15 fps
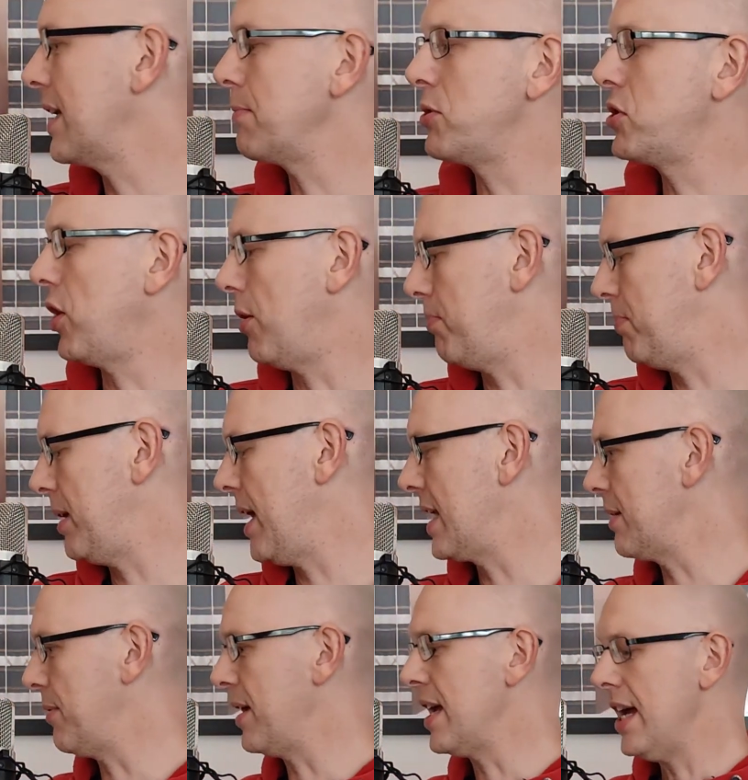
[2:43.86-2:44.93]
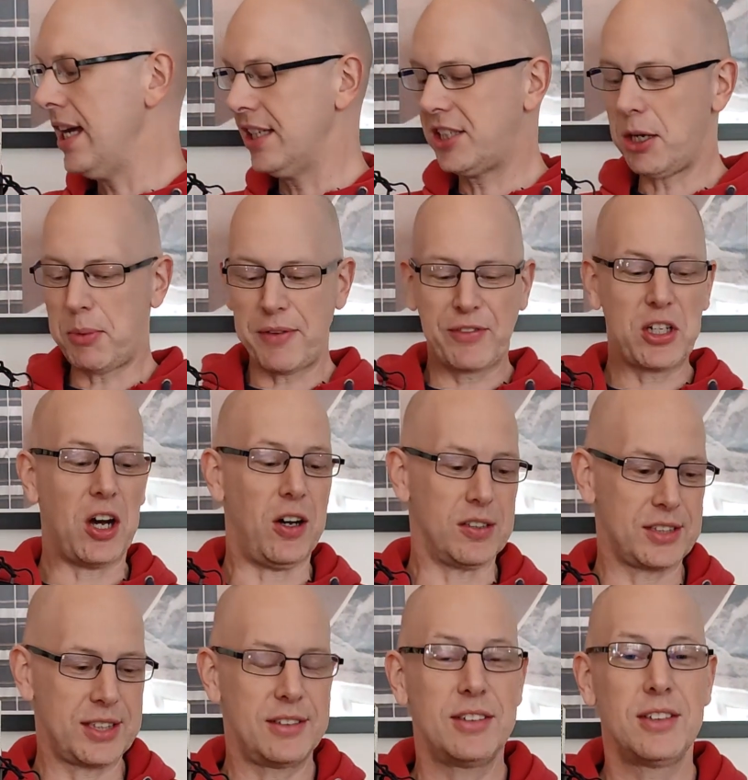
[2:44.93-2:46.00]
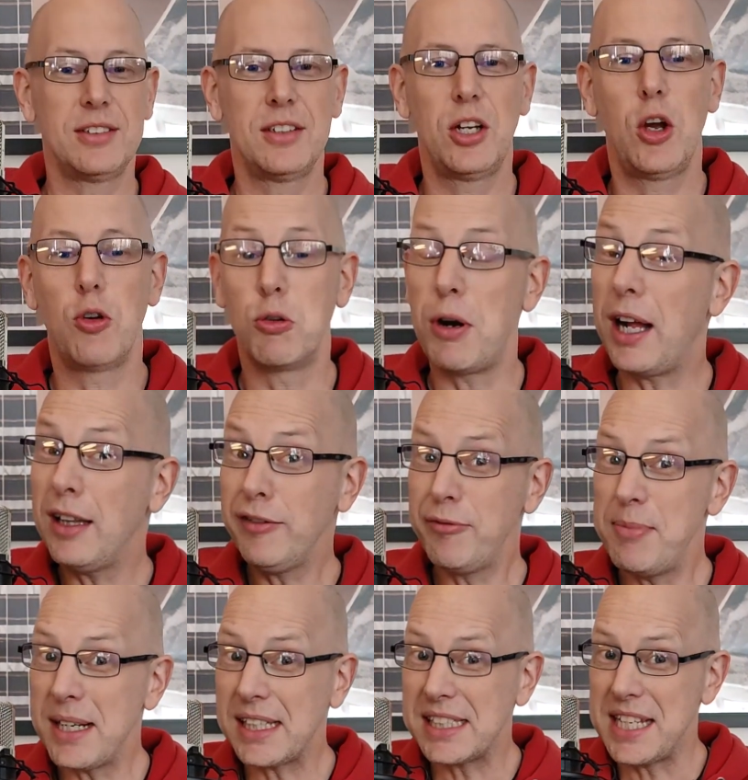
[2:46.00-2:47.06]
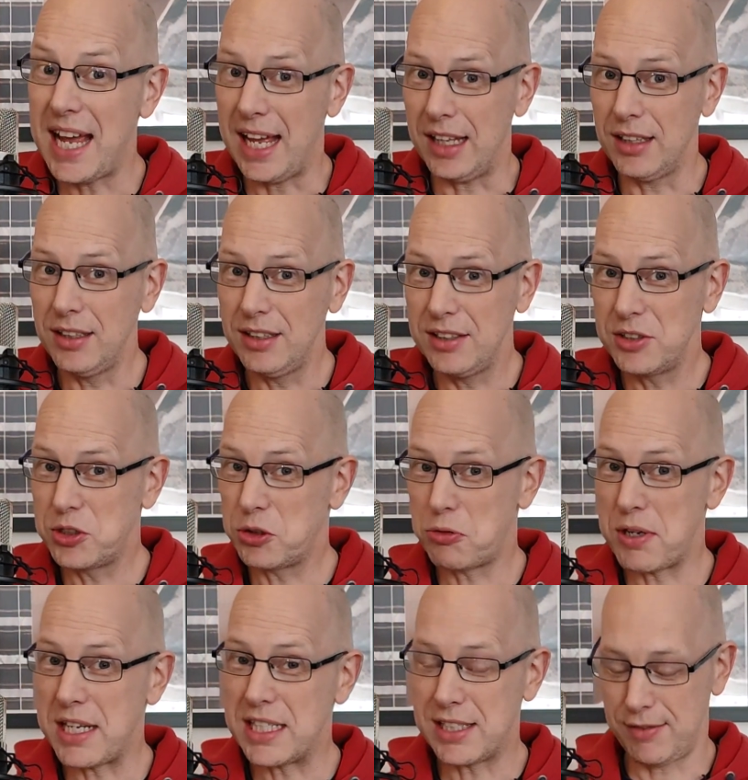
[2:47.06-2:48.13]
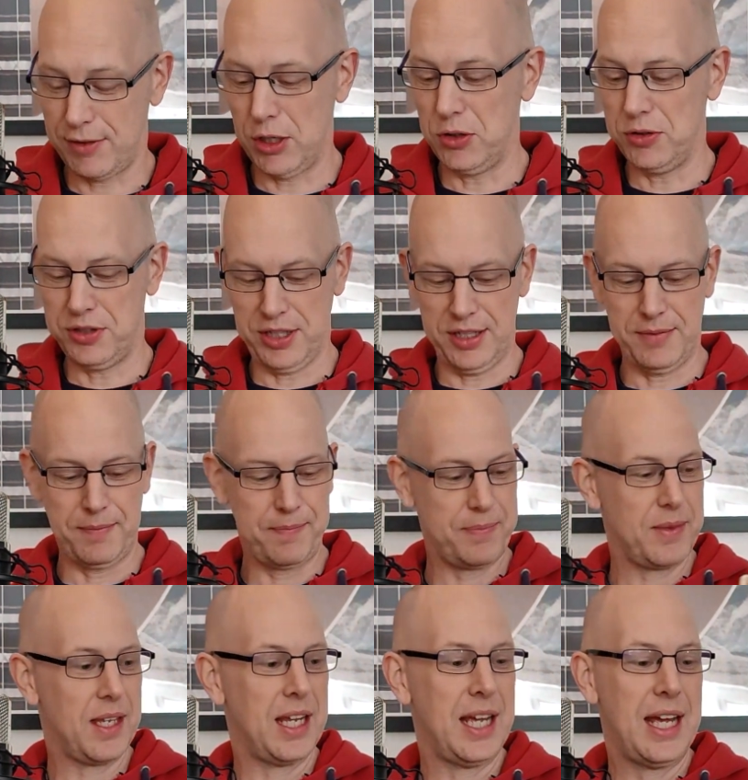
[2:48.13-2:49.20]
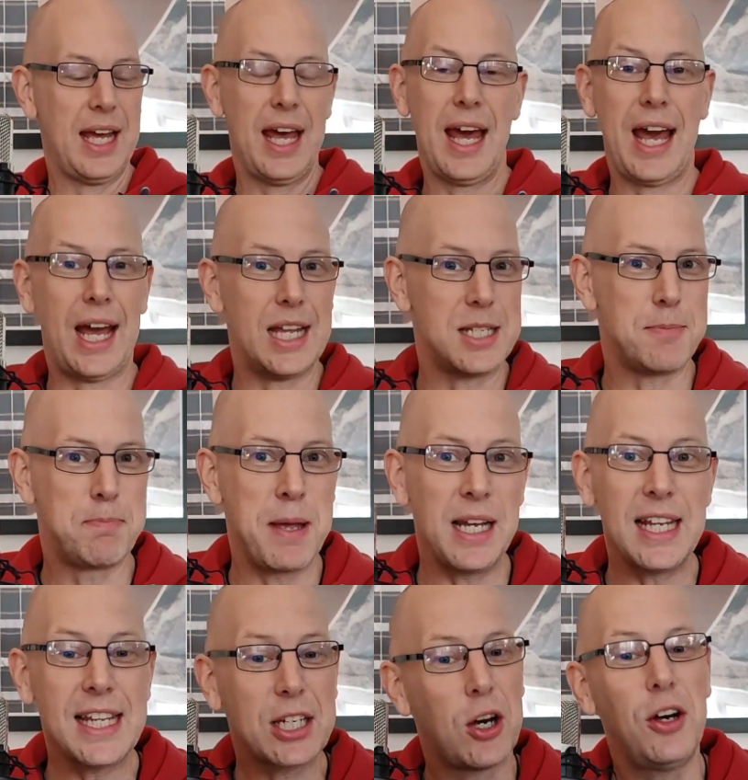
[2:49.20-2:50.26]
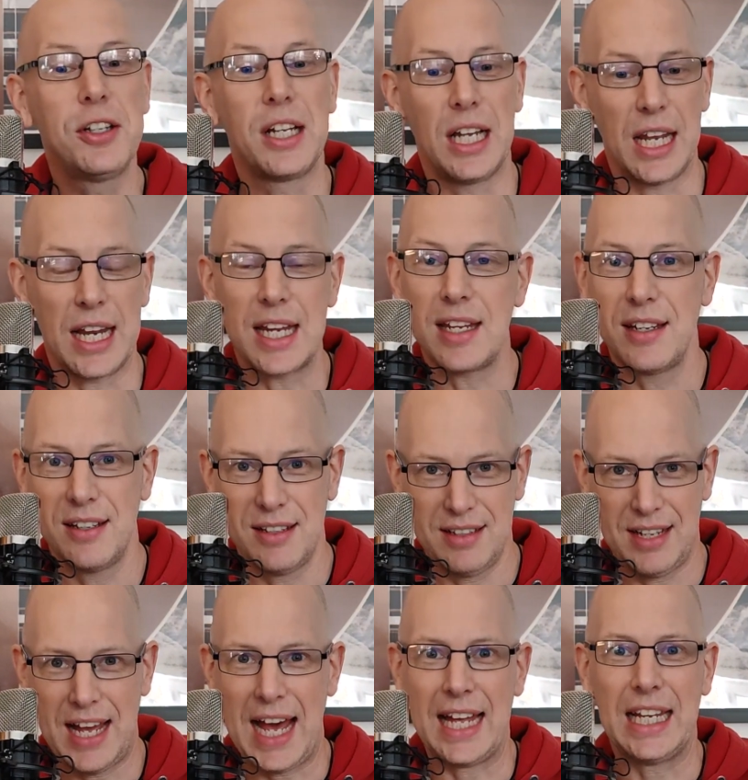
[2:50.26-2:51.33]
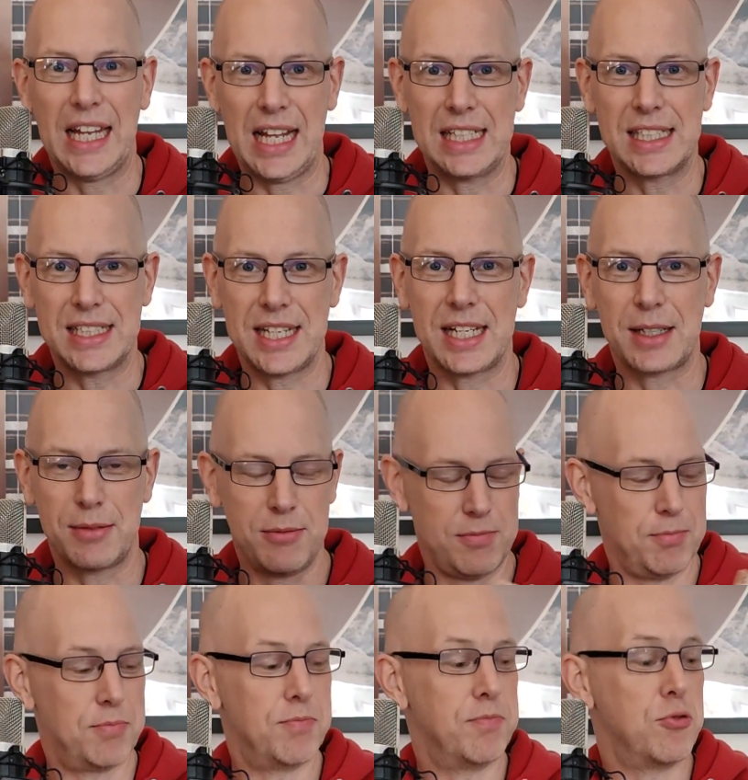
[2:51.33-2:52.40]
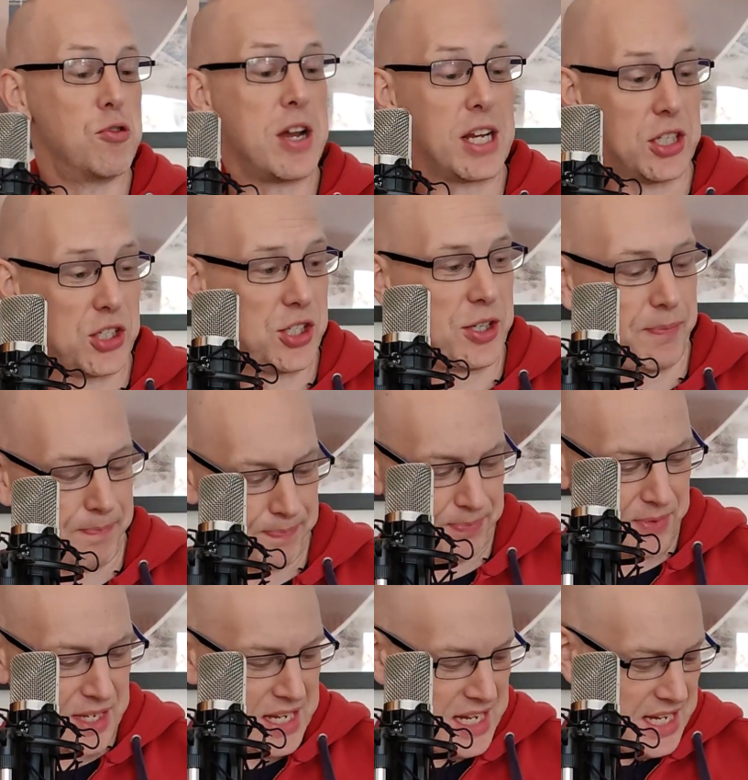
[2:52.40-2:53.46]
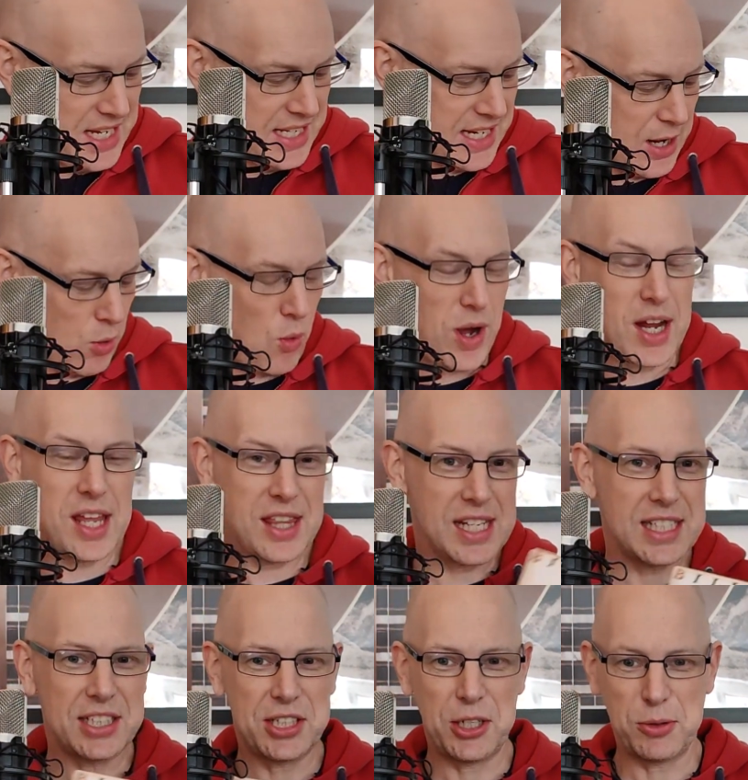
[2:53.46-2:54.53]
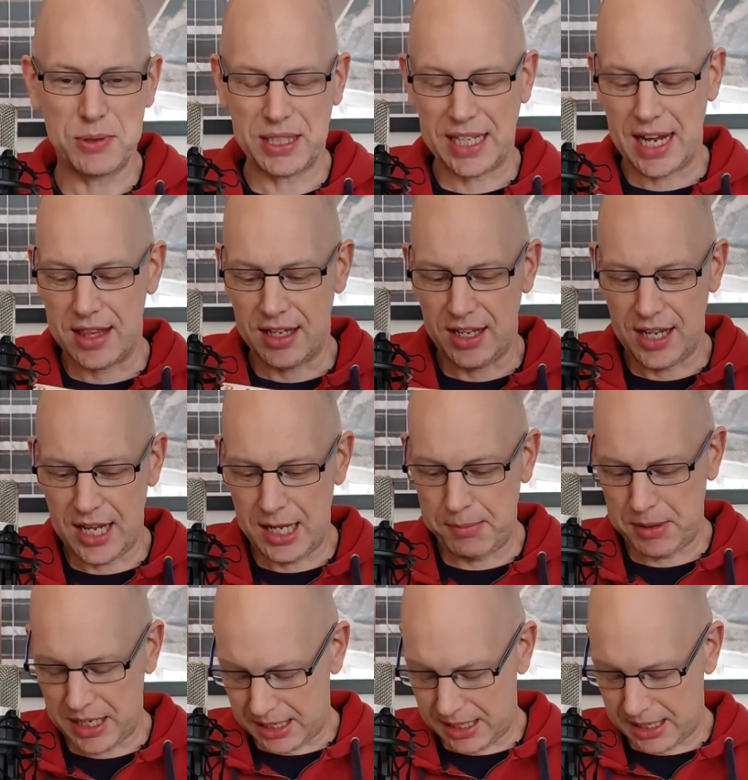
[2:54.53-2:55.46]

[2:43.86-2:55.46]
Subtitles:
same shop, but anyway. So we've got Ralph McTell, Streets of London, and Billy Connolly, Atlantic Bridge. Now, why are these two together? I